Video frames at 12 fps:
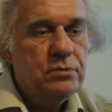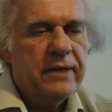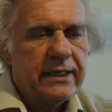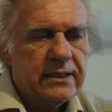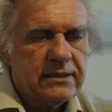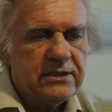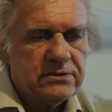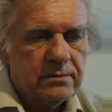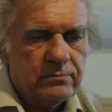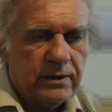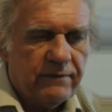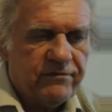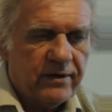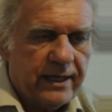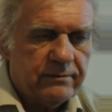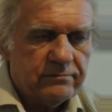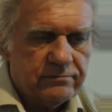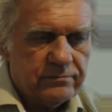mechanisms: one for
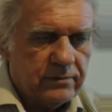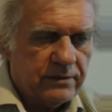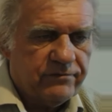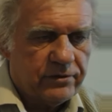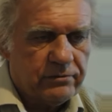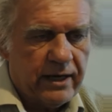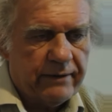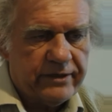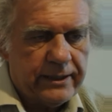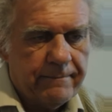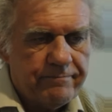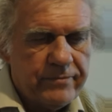light, one for gravity.